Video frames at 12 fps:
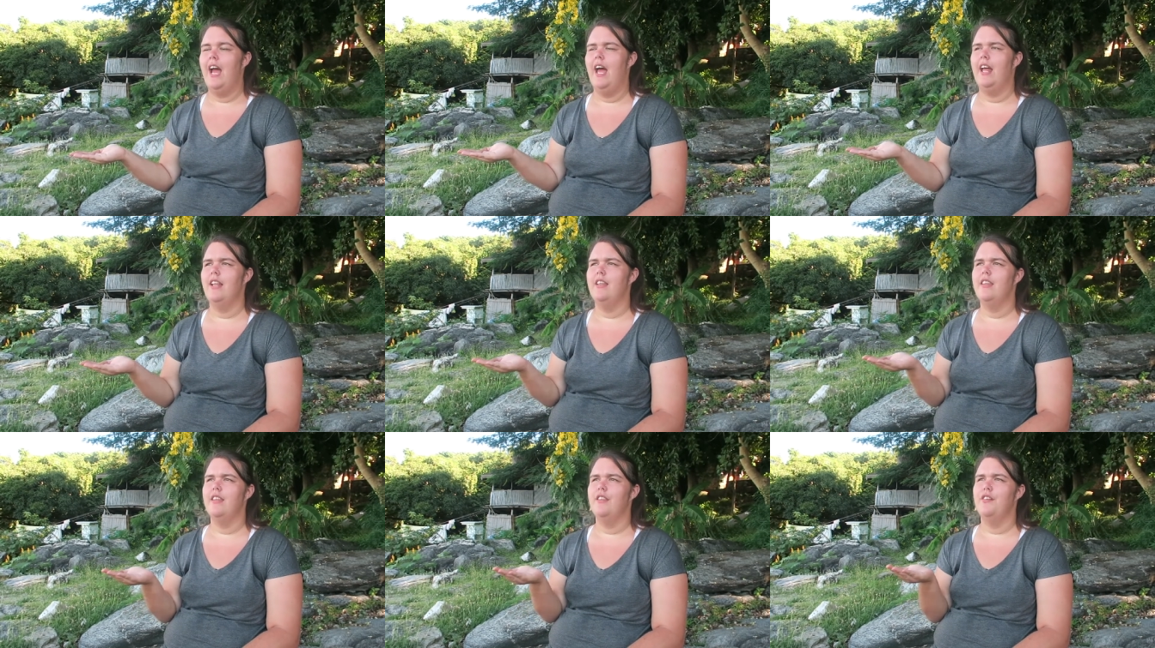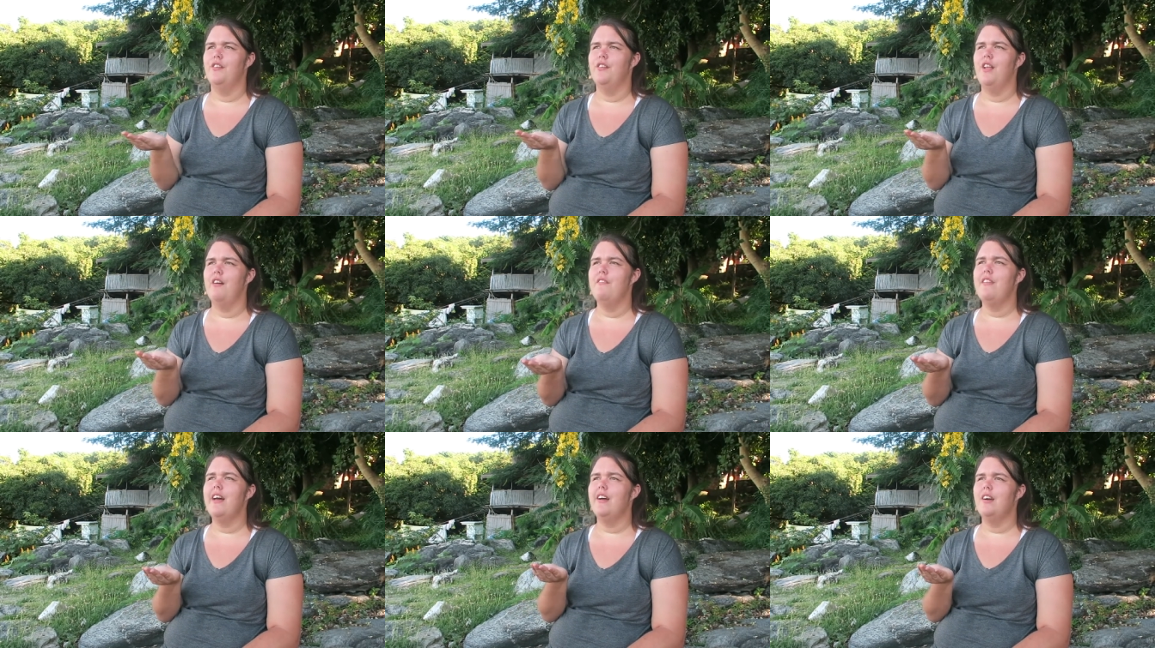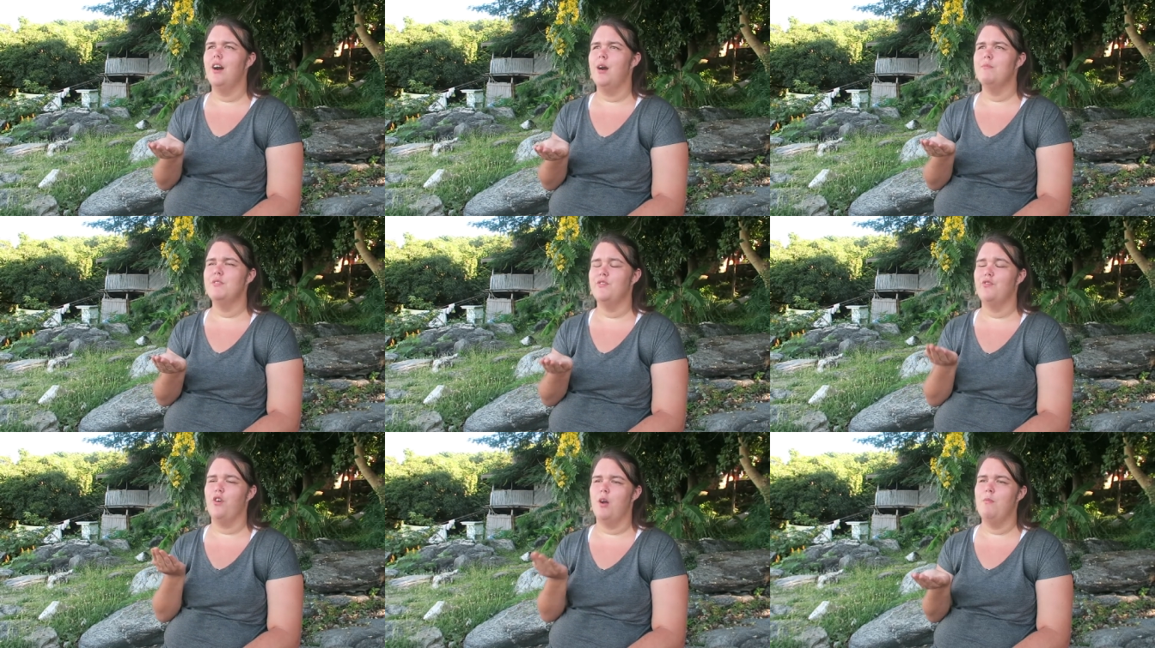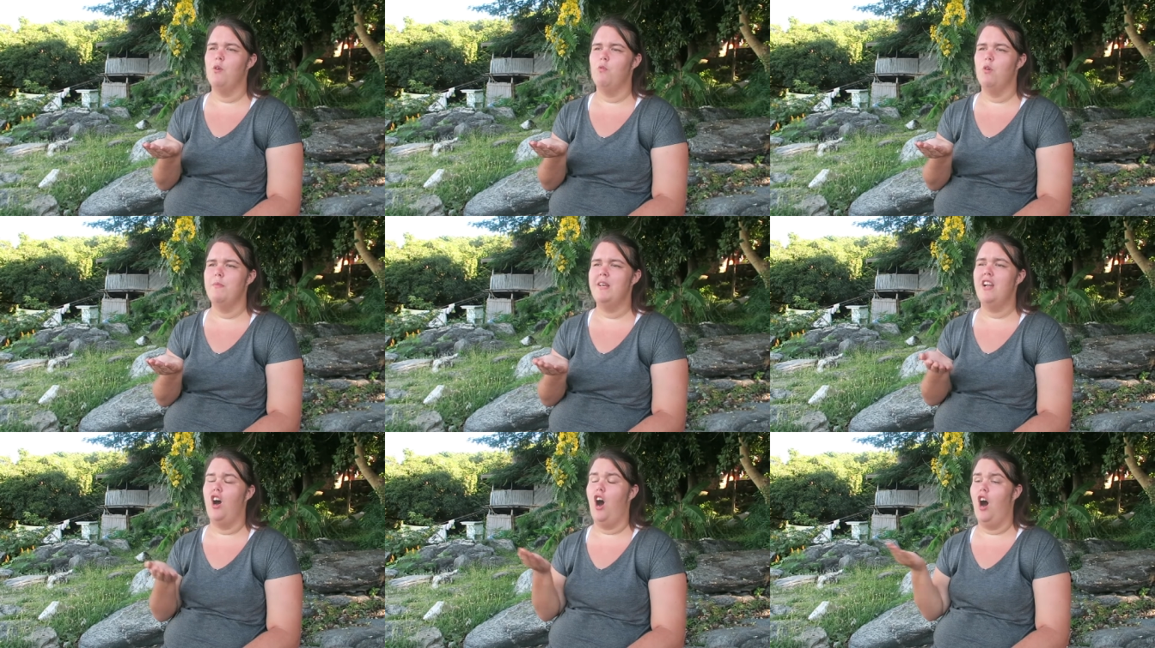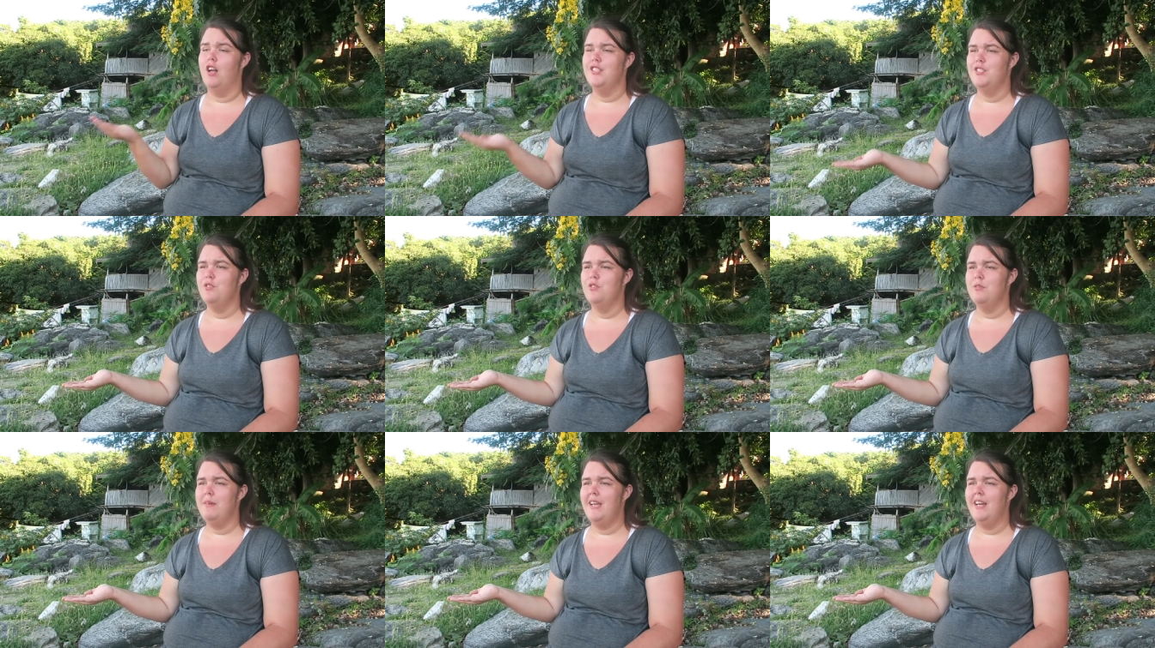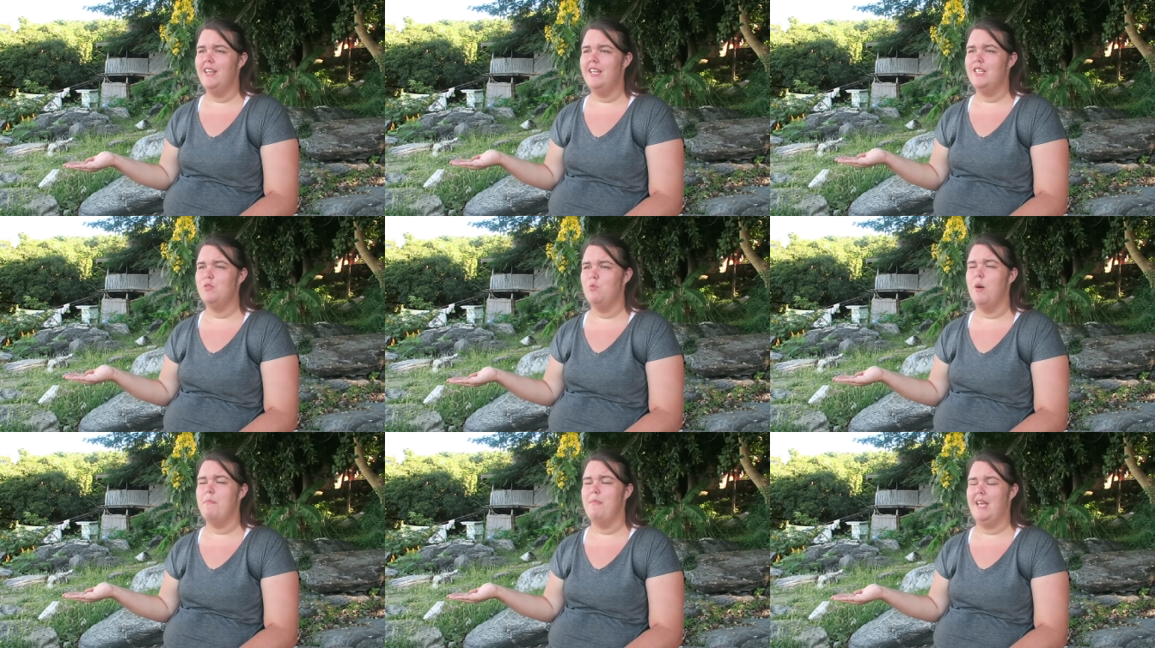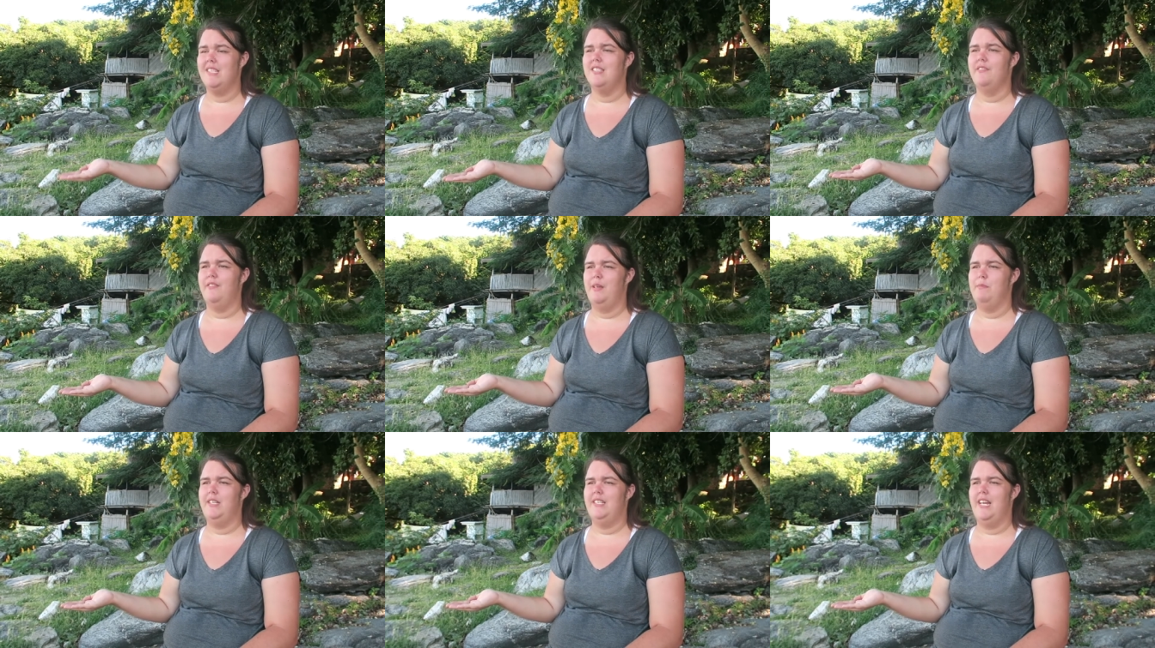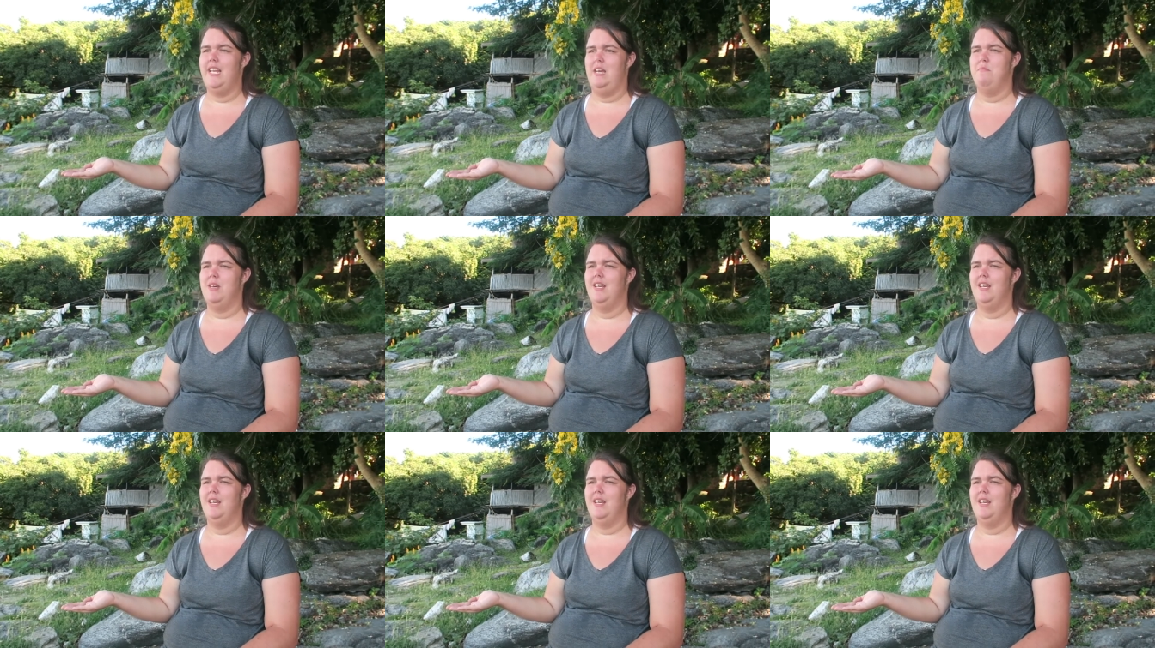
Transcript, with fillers: and the love that comes from a woman onto a man is what makes the family dynamic